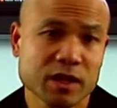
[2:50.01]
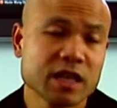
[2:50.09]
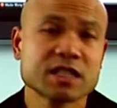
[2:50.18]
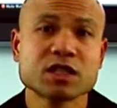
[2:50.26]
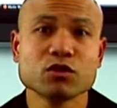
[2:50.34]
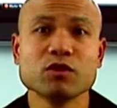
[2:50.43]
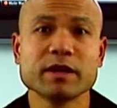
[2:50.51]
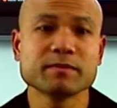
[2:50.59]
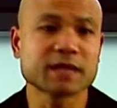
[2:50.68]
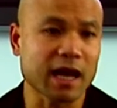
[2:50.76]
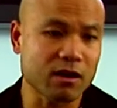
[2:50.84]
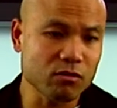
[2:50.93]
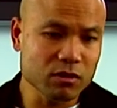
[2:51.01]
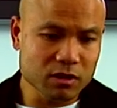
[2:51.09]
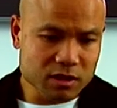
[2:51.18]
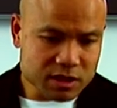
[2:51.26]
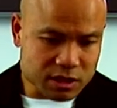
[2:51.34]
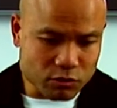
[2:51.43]
Siu lim
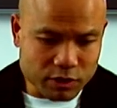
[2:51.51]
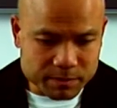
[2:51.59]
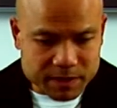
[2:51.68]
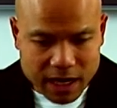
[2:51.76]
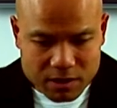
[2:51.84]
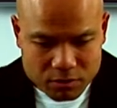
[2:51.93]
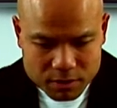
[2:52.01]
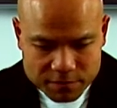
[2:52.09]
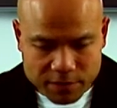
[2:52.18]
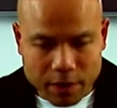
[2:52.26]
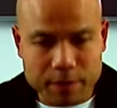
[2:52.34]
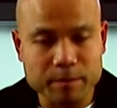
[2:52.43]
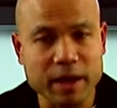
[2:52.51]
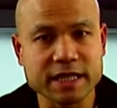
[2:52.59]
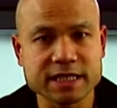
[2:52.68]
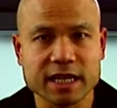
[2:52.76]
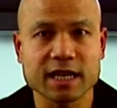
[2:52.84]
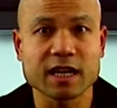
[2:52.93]
tao, very
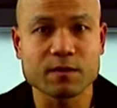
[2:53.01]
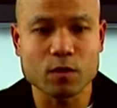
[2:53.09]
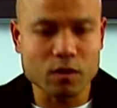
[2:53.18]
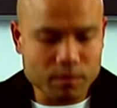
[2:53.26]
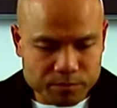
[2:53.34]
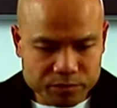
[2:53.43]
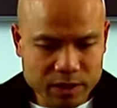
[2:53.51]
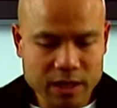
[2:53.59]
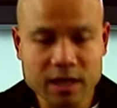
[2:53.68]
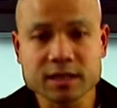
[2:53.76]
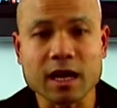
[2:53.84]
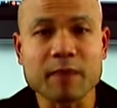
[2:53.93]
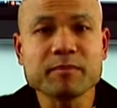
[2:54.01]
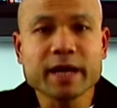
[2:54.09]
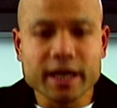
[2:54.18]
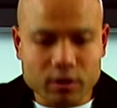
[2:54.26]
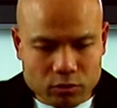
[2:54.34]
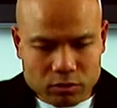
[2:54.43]
basic level. Tam
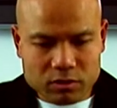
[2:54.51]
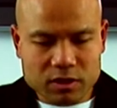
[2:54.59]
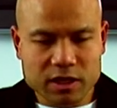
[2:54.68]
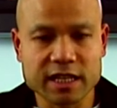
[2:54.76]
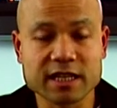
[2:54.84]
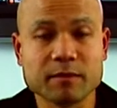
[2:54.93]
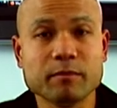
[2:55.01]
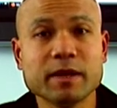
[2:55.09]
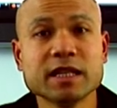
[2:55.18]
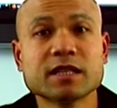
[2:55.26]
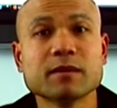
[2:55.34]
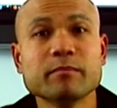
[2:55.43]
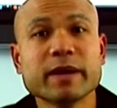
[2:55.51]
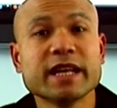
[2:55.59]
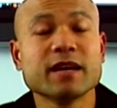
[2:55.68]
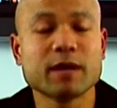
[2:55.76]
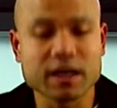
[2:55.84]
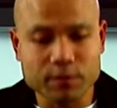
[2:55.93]
kiu, in the
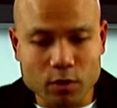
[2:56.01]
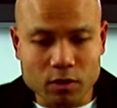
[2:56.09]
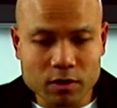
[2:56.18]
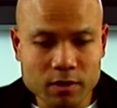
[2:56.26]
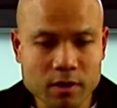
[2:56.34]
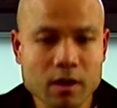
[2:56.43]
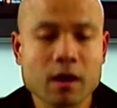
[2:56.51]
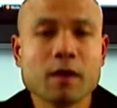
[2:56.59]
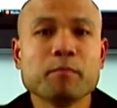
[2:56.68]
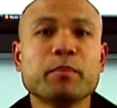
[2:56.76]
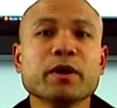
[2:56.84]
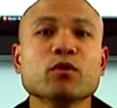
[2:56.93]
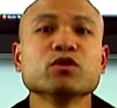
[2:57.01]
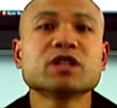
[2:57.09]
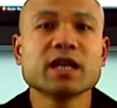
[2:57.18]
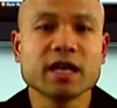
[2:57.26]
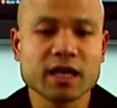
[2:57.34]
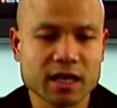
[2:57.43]
intermediate level. Biu
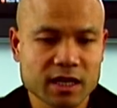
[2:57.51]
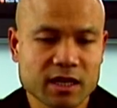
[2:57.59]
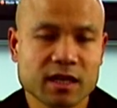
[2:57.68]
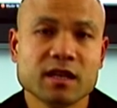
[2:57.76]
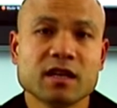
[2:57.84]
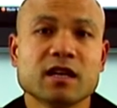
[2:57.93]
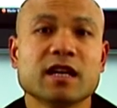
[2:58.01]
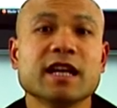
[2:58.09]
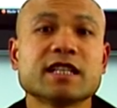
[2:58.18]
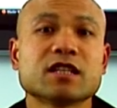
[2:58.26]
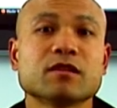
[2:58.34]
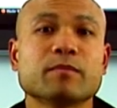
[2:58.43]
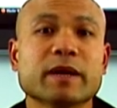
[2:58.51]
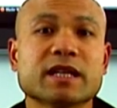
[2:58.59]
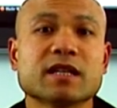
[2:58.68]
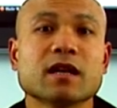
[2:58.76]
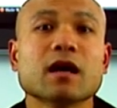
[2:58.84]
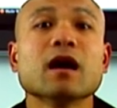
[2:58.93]
ji, little
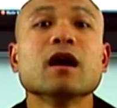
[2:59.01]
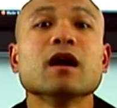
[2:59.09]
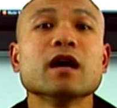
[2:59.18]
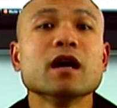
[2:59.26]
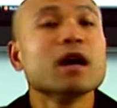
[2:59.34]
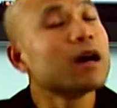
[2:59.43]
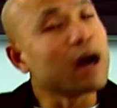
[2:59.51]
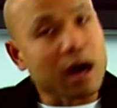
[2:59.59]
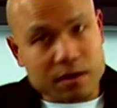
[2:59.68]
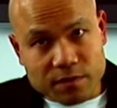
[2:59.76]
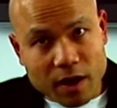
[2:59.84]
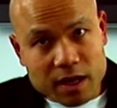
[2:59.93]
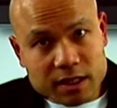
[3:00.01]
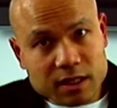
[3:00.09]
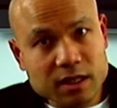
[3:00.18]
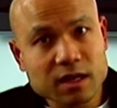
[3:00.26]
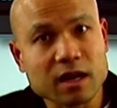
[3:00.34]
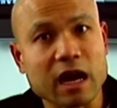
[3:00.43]
bit advanced.
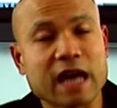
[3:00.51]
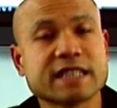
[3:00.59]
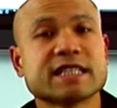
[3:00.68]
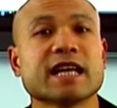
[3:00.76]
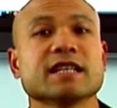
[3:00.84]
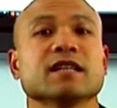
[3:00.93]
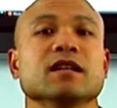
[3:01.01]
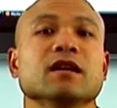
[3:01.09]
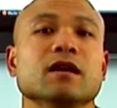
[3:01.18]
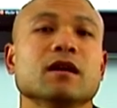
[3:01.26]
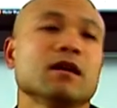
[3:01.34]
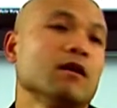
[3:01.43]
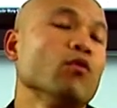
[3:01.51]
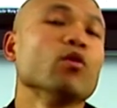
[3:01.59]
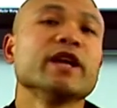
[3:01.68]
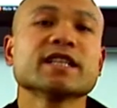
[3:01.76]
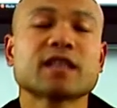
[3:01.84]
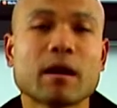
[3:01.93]
And then
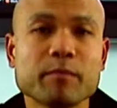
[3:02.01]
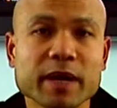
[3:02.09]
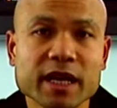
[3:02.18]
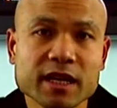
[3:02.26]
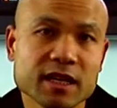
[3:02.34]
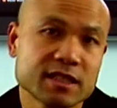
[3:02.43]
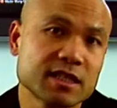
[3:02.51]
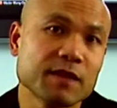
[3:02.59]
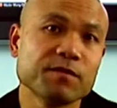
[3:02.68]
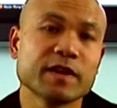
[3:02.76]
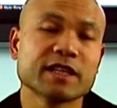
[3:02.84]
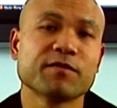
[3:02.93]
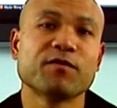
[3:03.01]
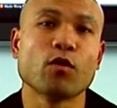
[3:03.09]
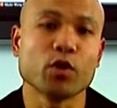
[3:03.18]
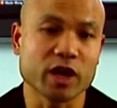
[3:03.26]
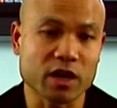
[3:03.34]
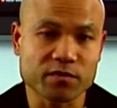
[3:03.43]
wooden dummy, the same thing, the
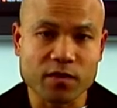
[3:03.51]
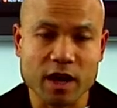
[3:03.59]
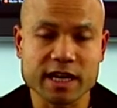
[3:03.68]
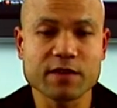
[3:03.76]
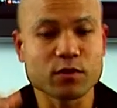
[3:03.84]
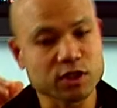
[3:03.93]
four advanced level.